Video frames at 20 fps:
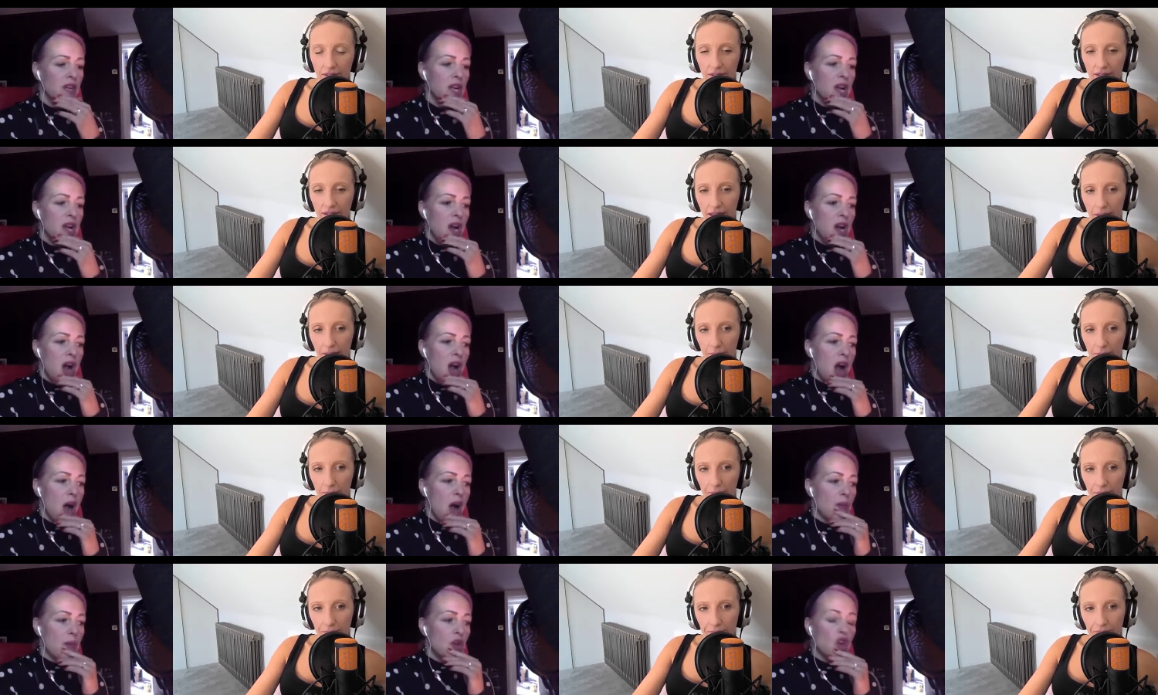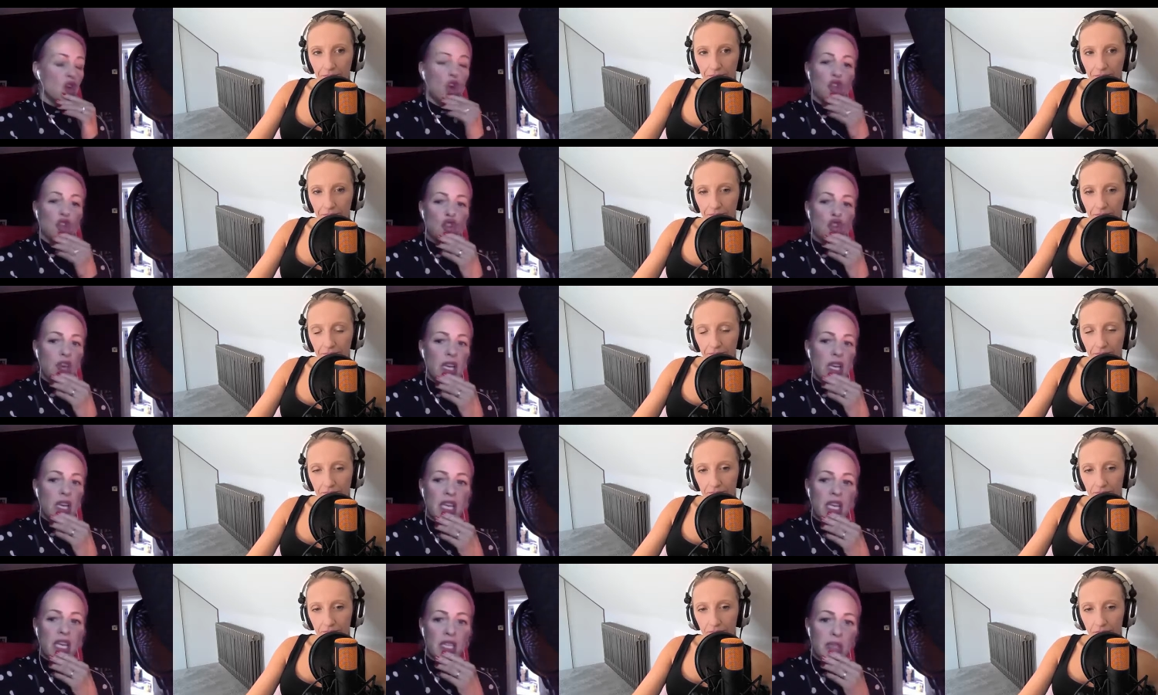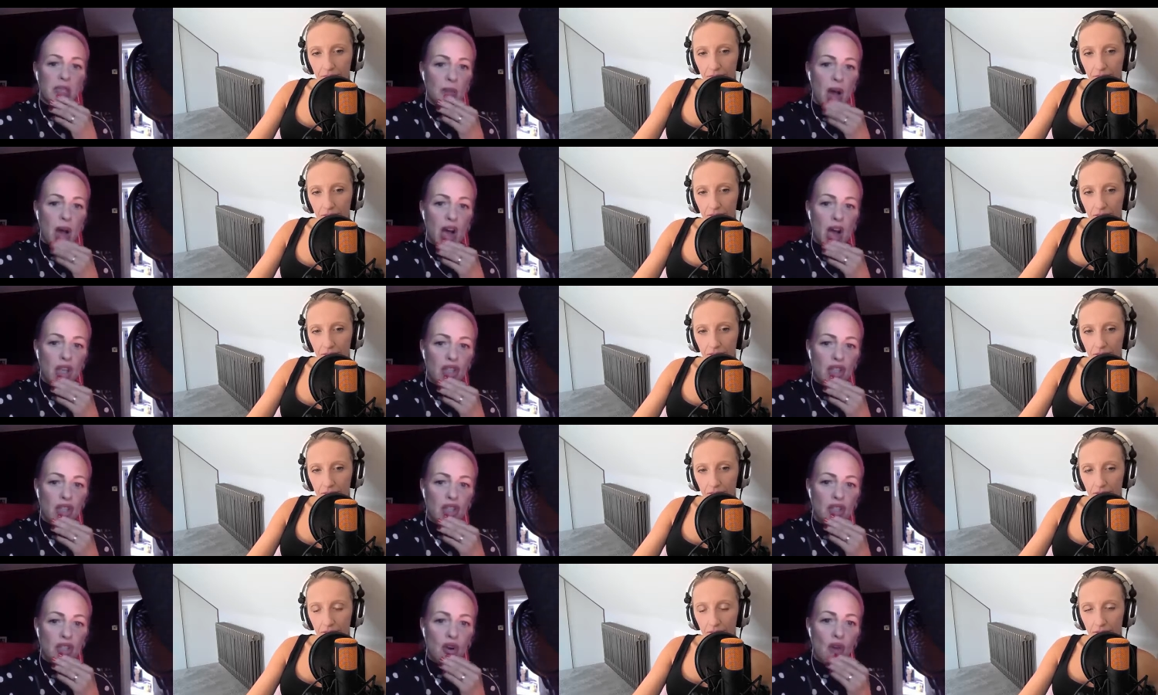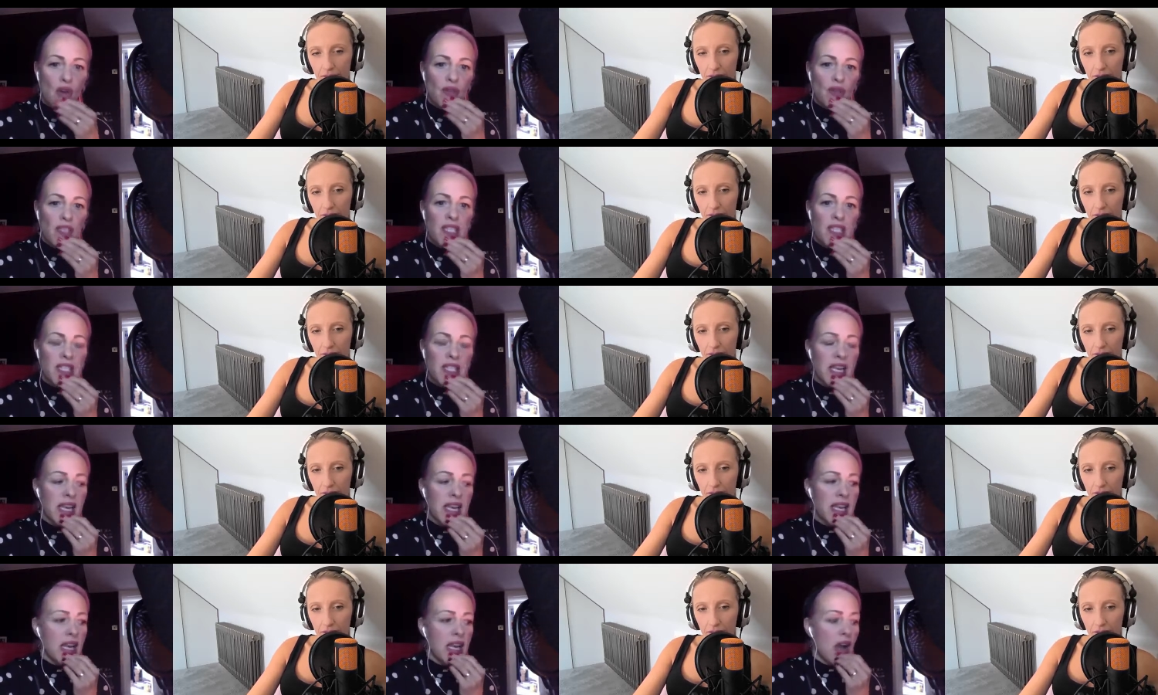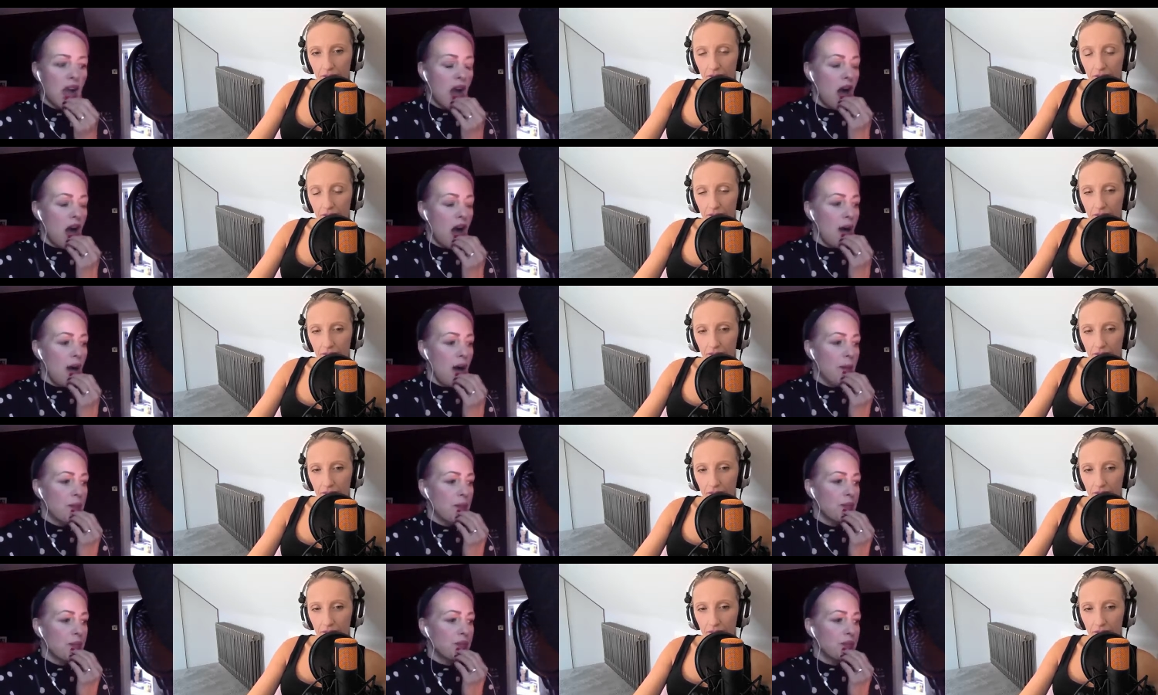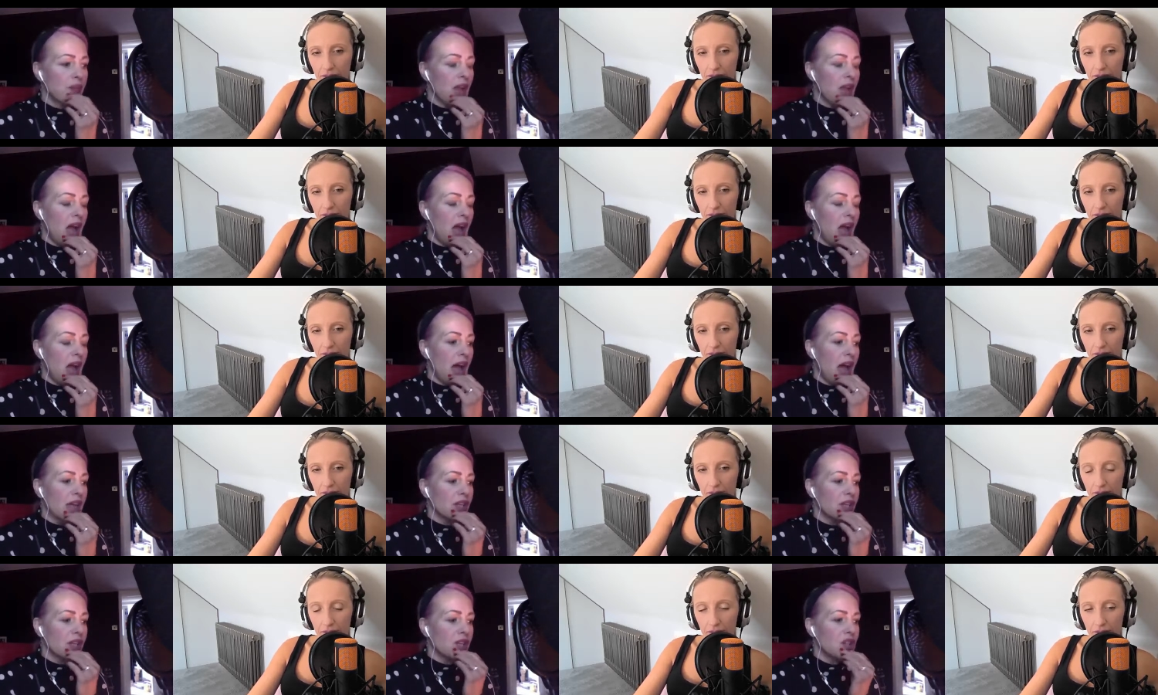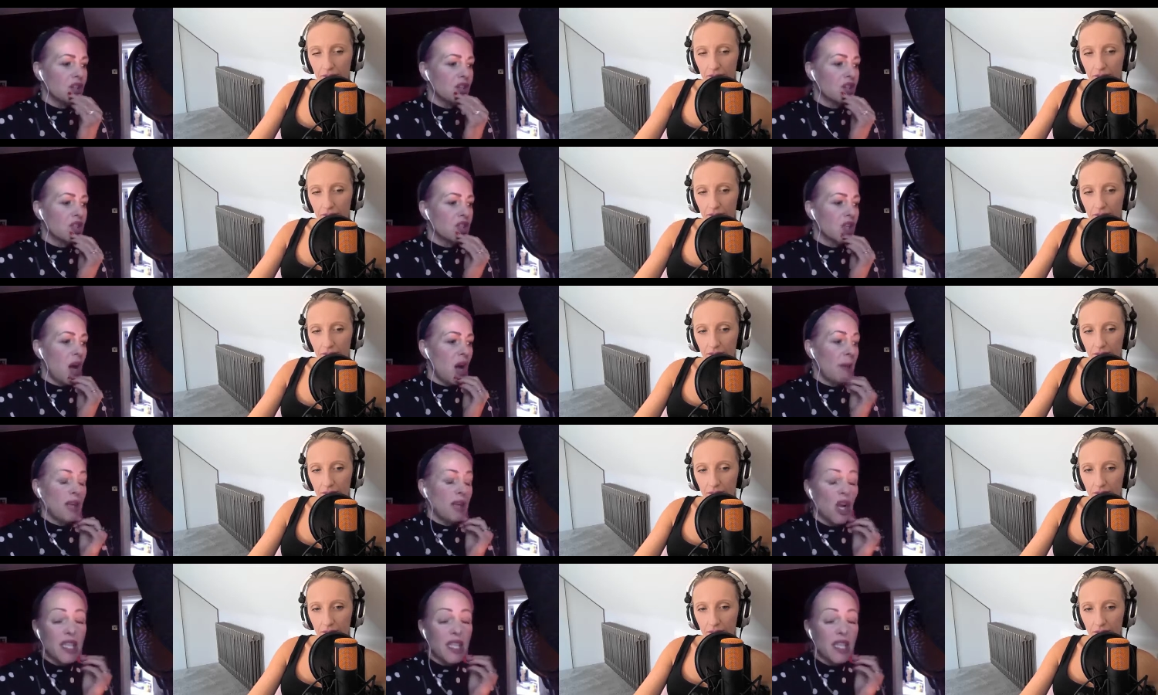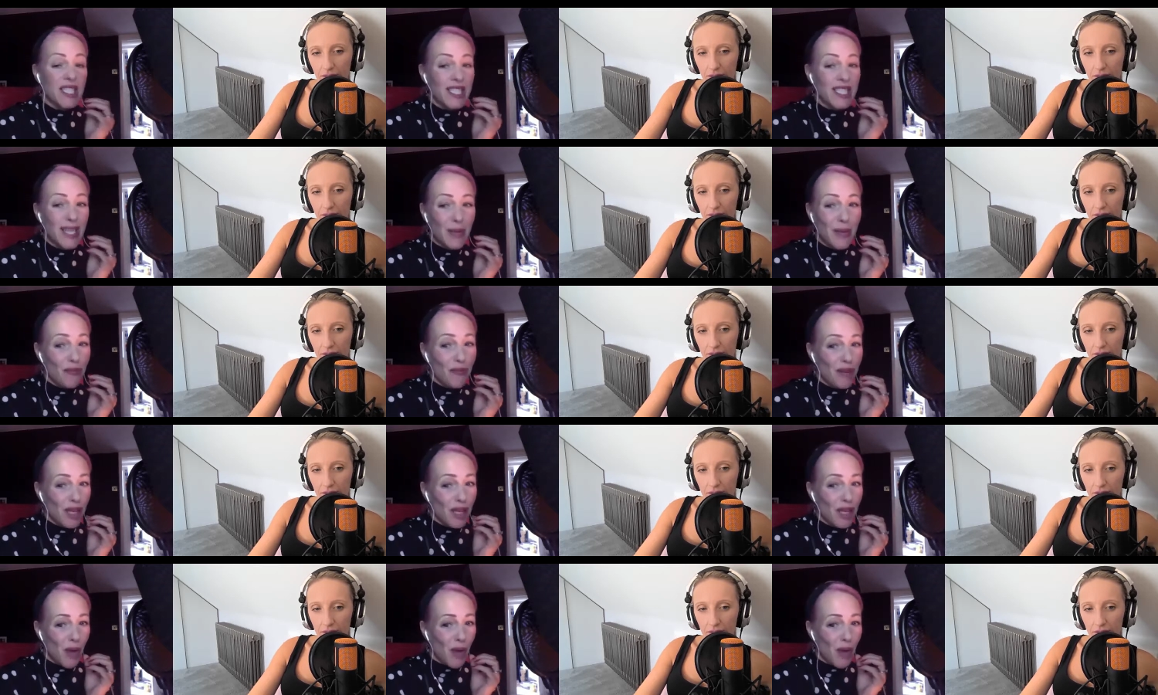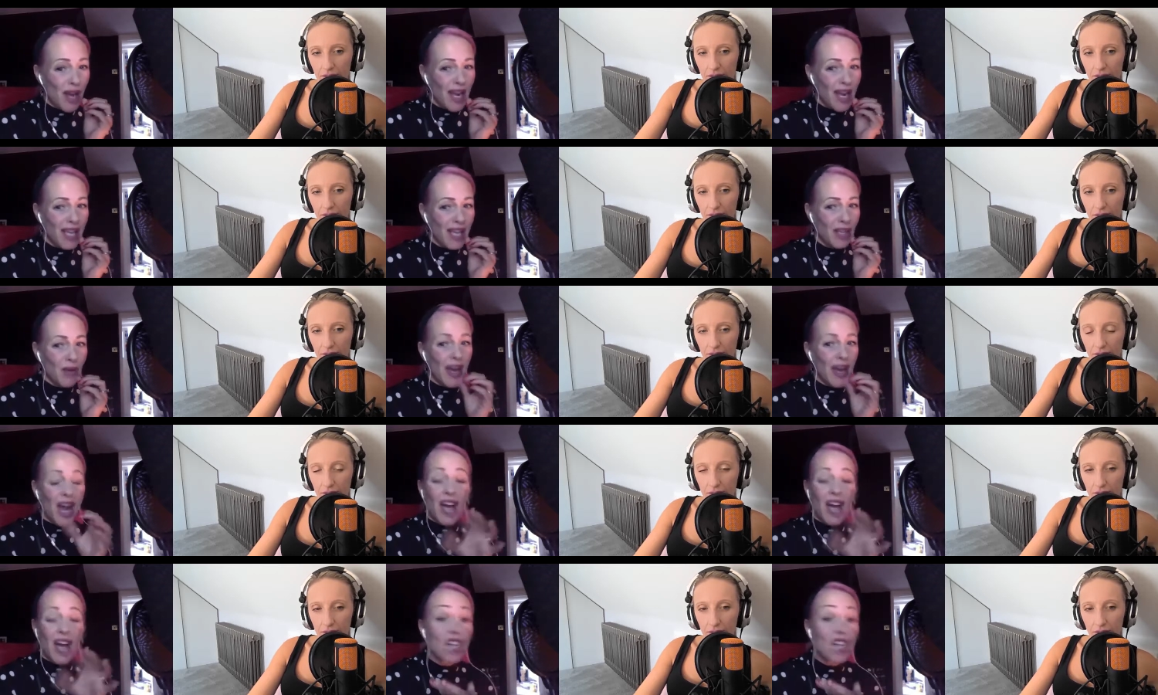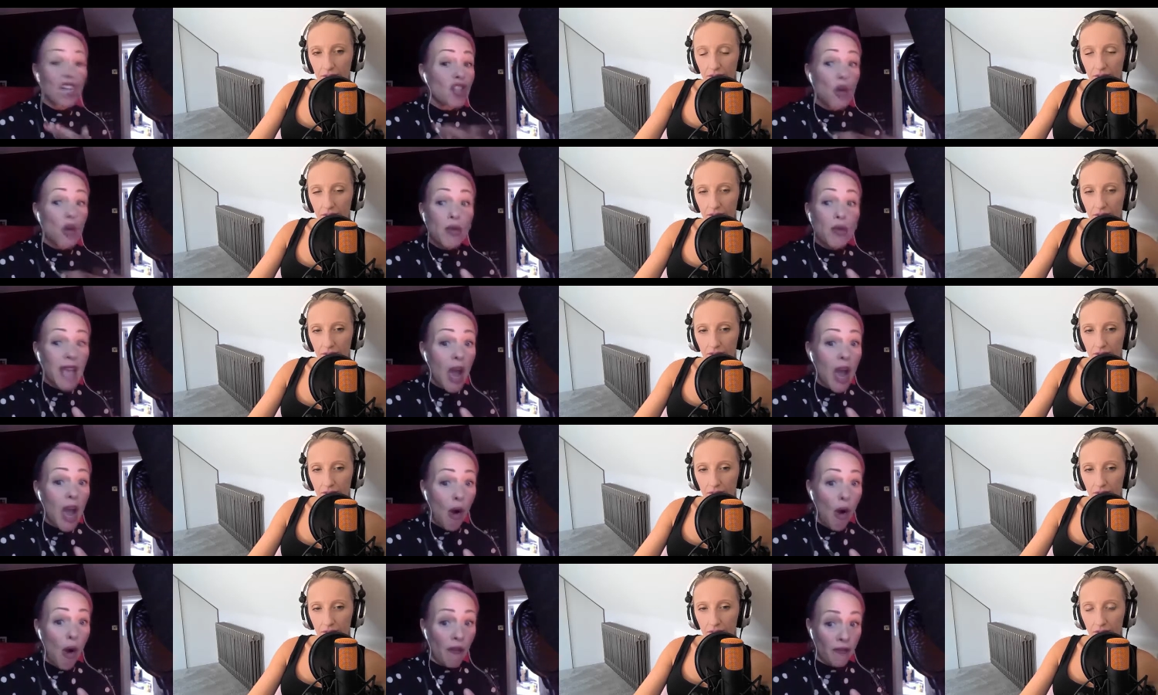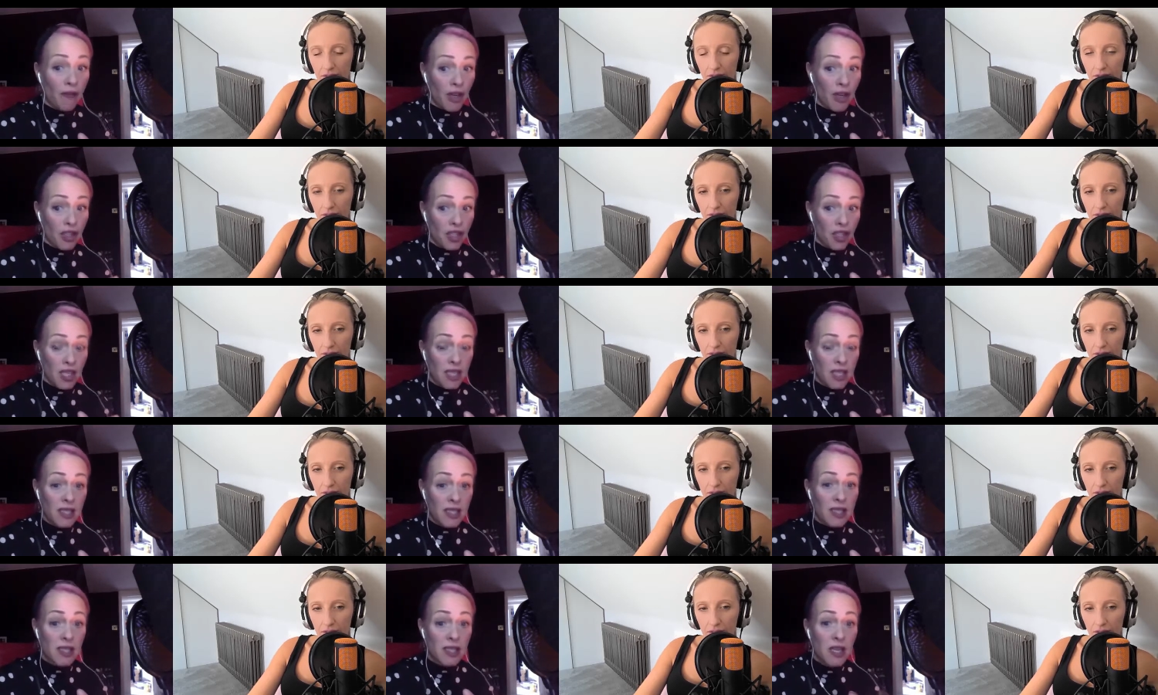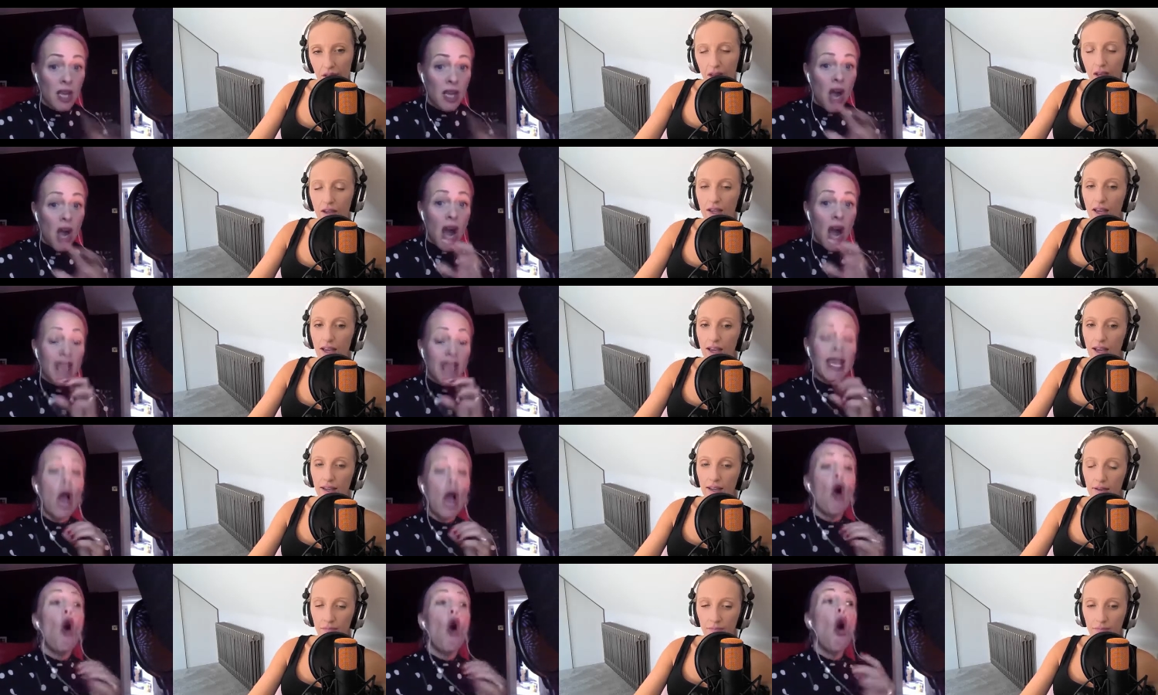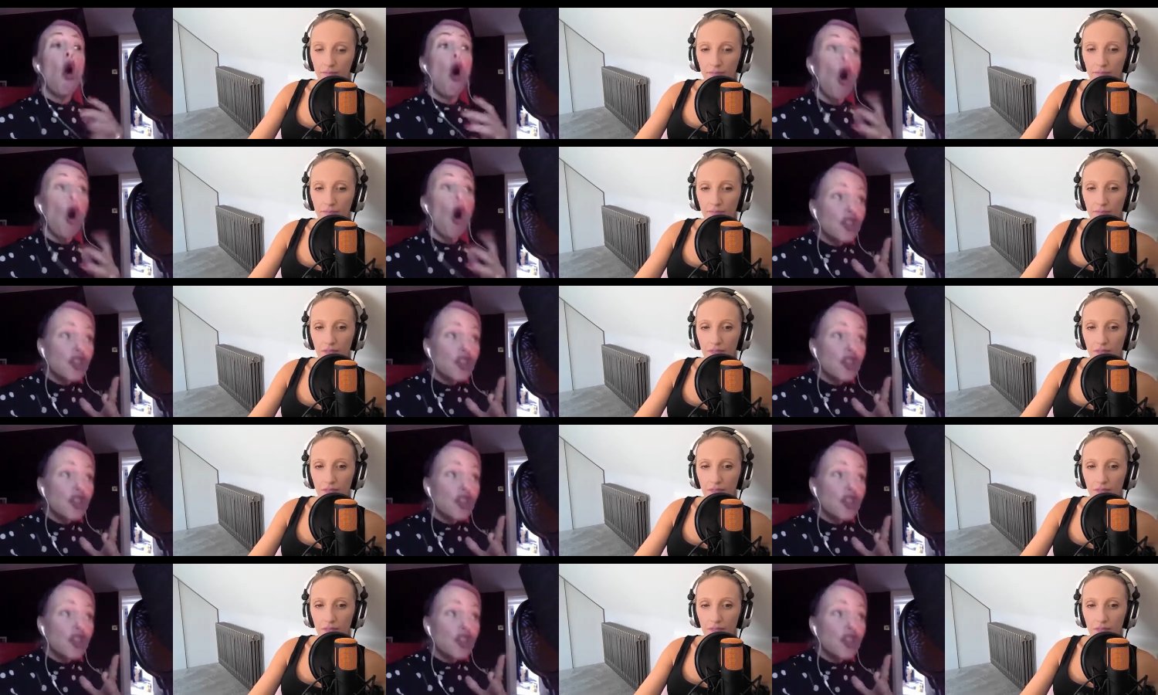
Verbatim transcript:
Speaker 1: Yeah. Um, not drinking as much, obviously. Um, and I mean, I sleep really well anyway, and I don't get hot flushes. I okay. get hot,